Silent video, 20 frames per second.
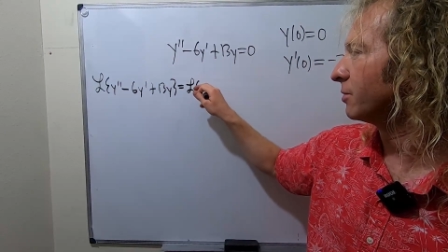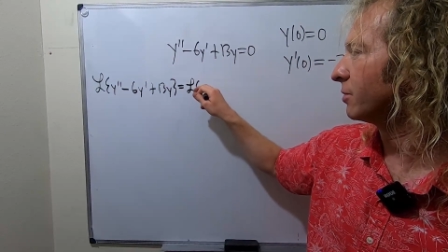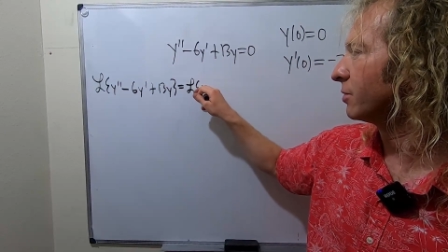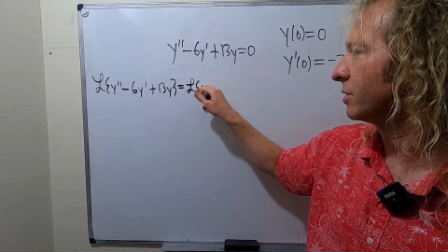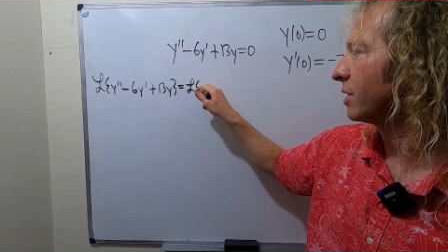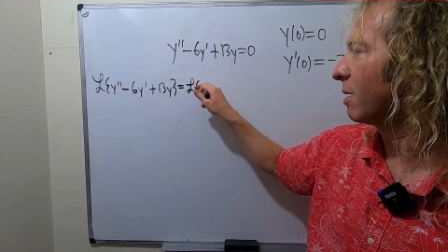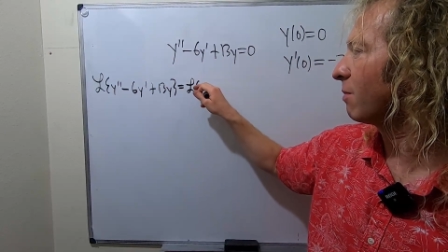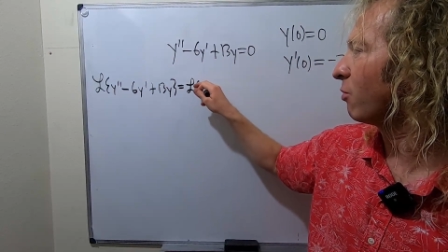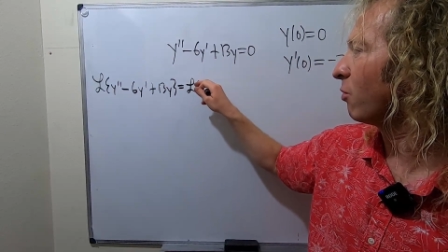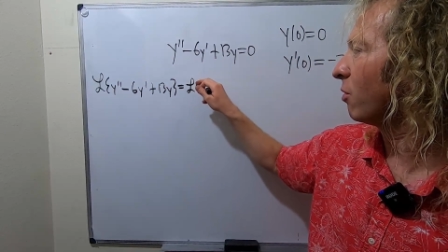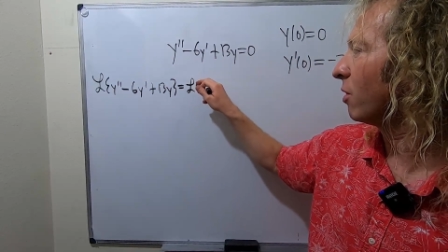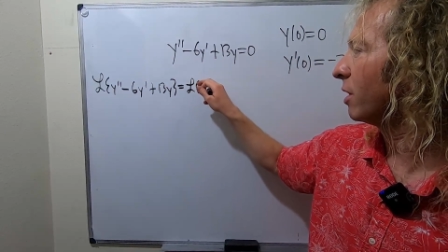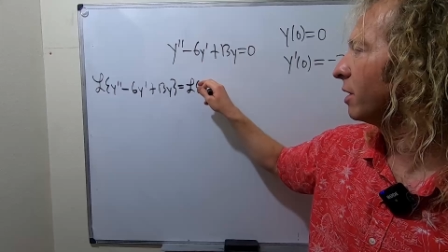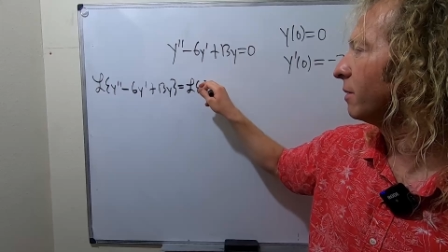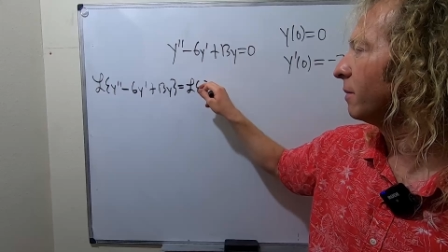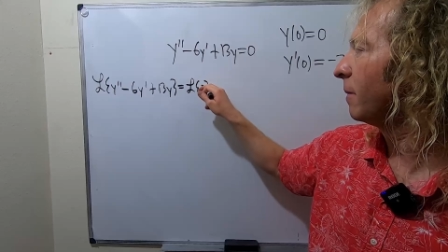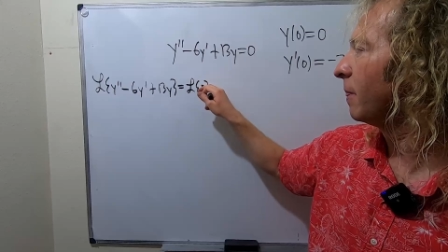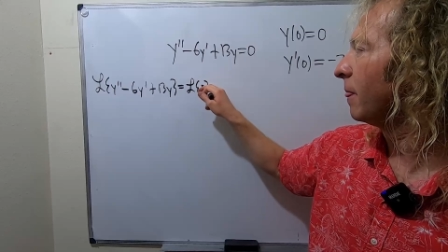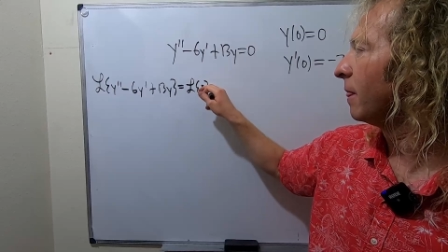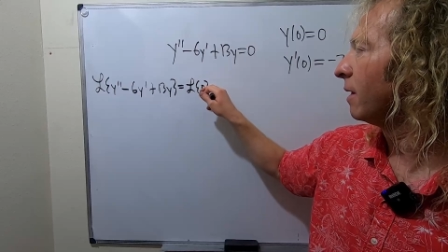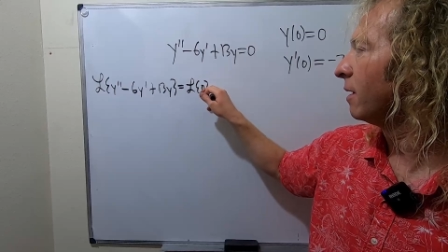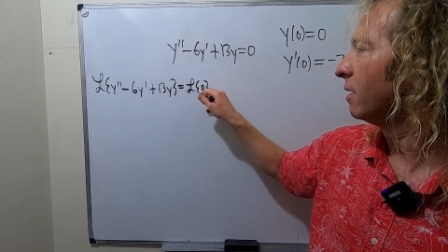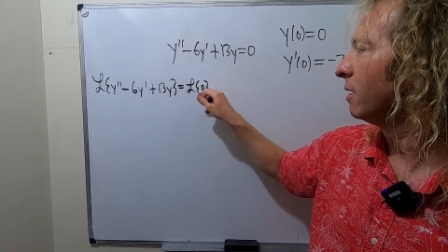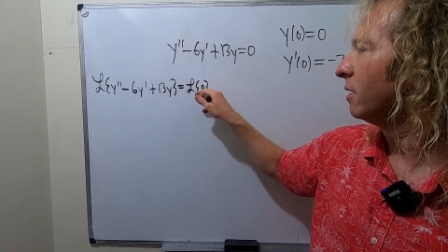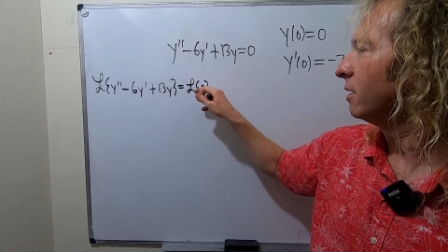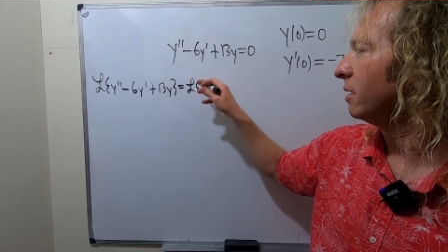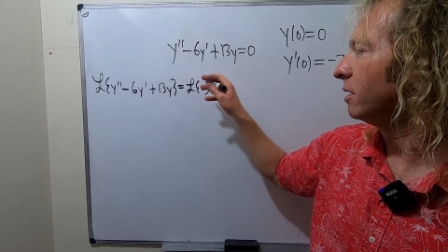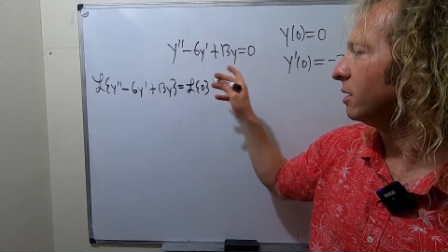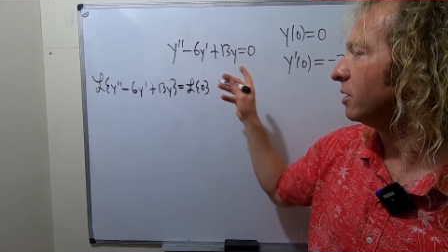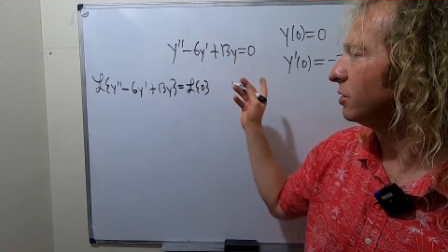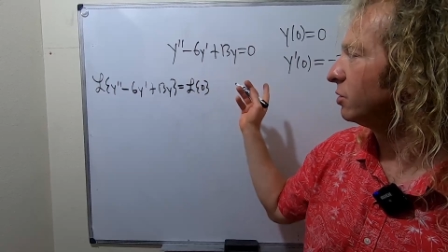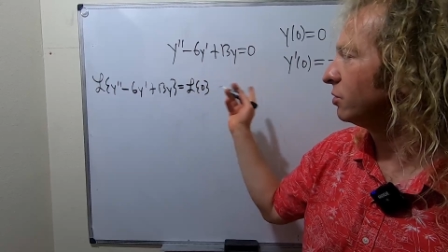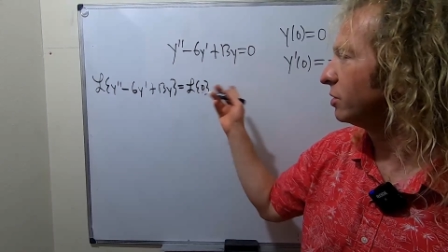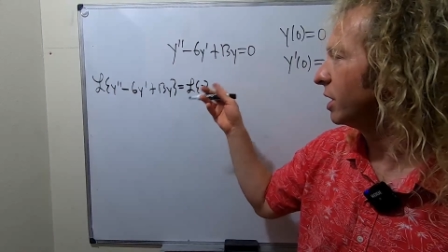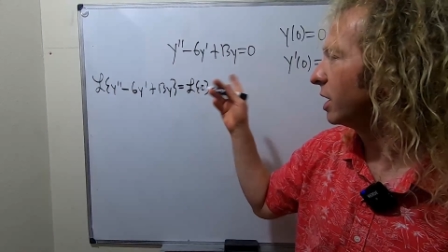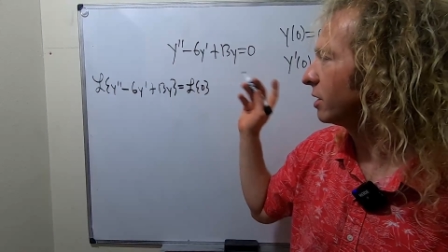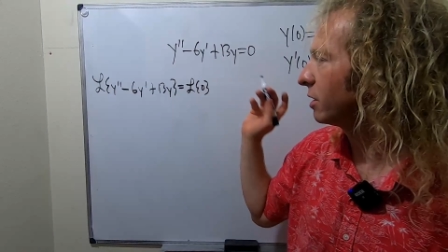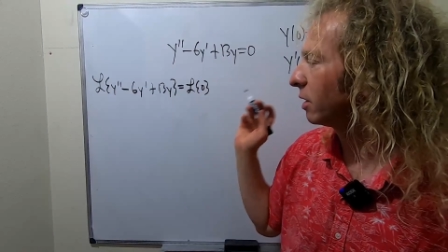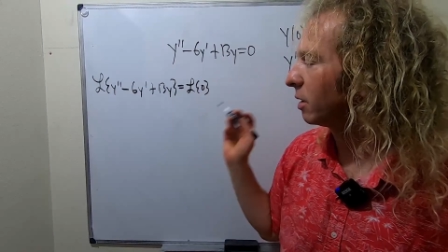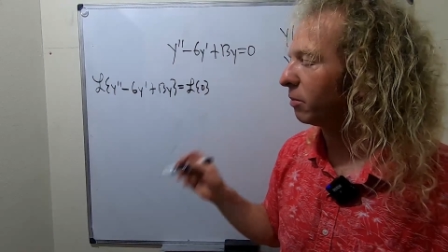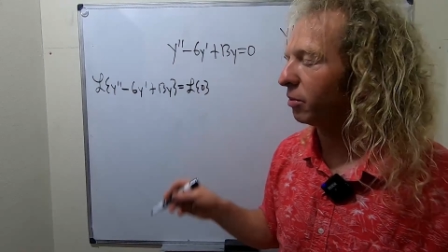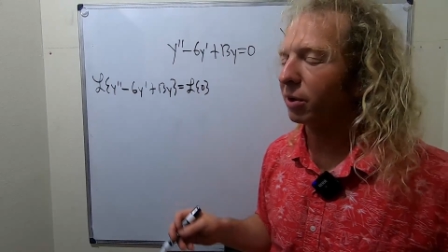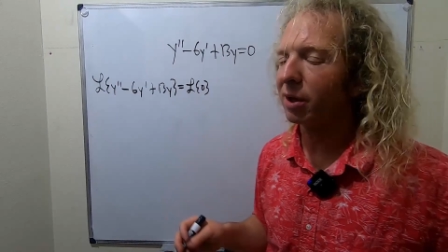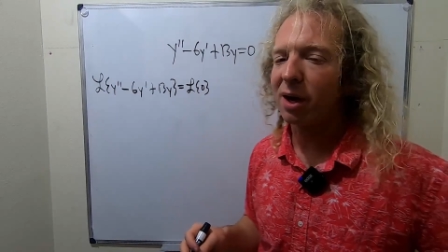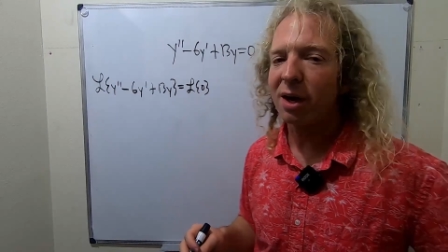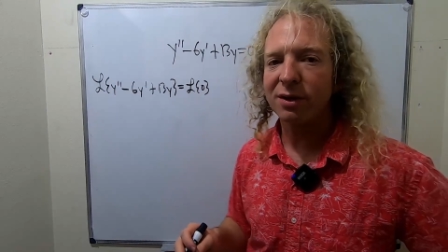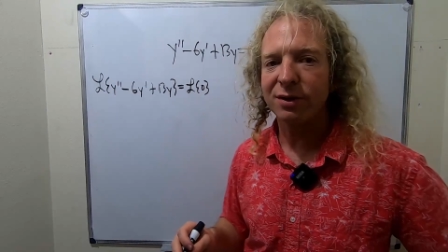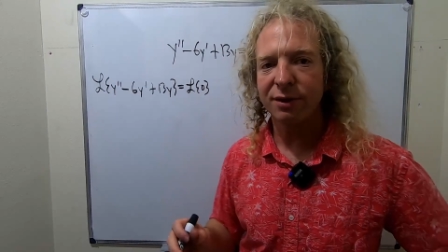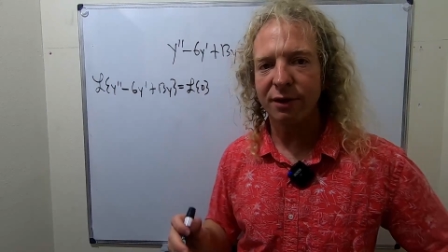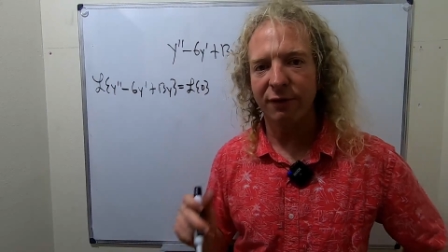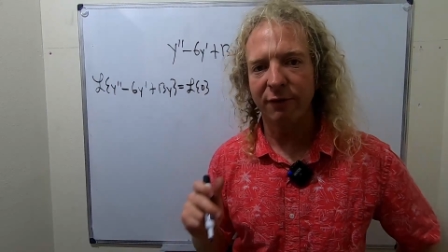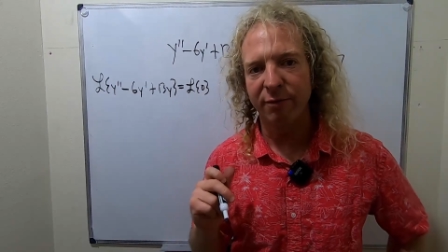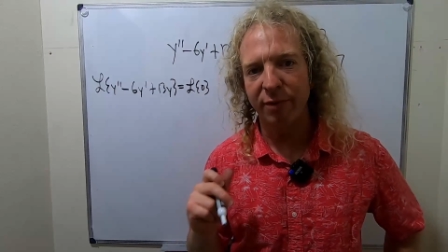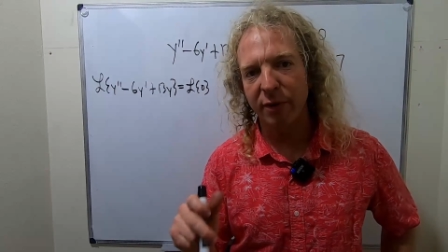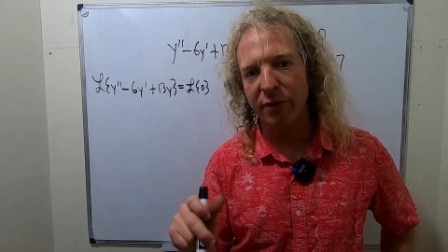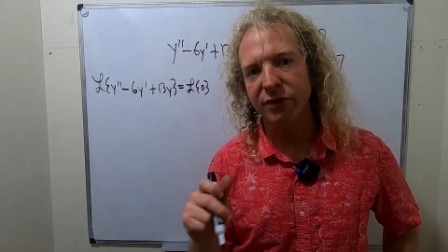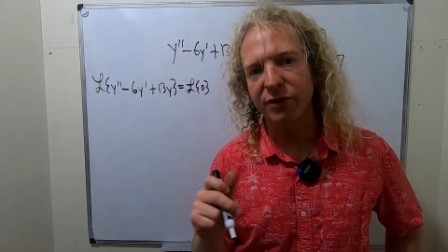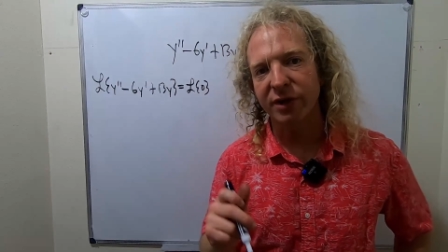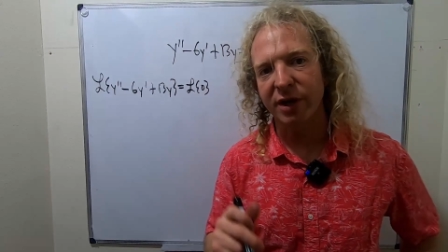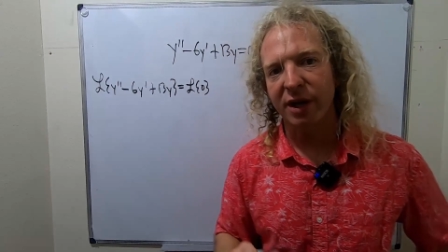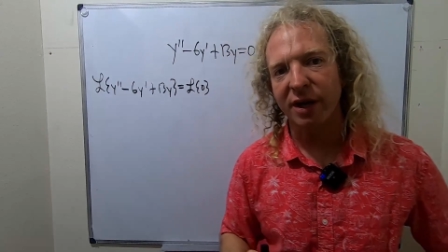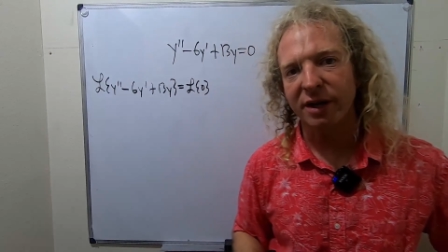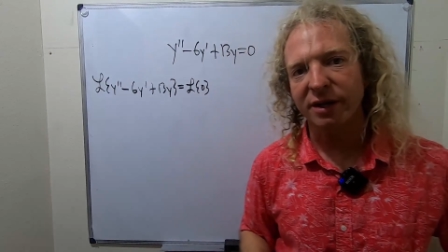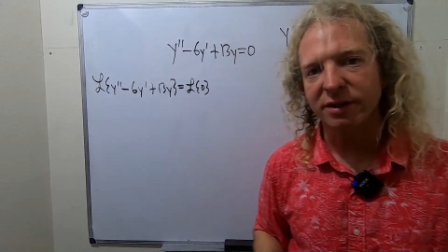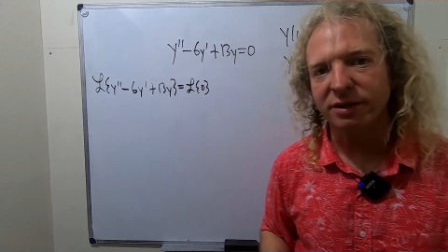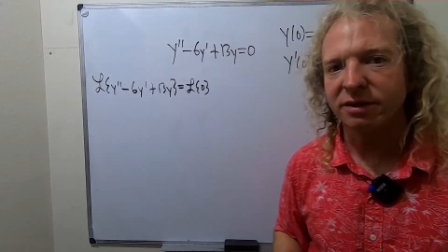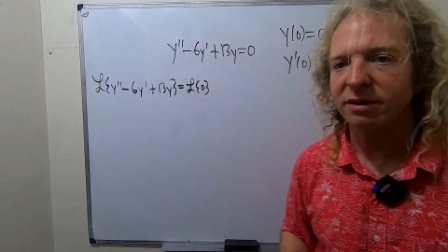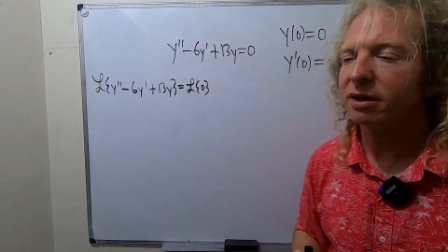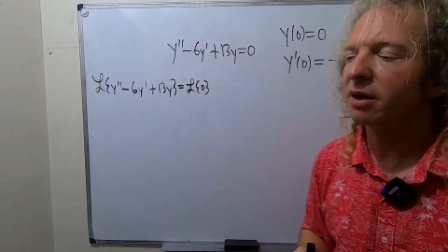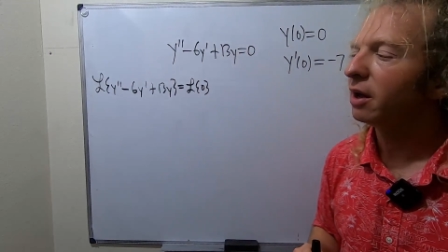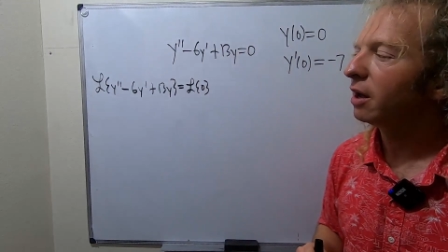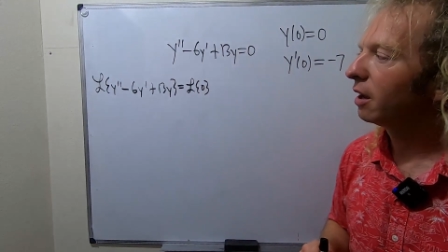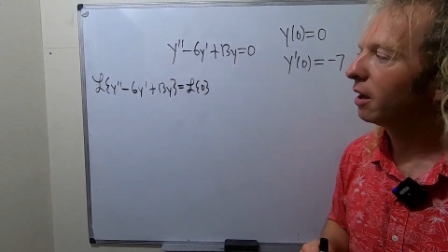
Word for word: So step one is you take the Laplace of both sides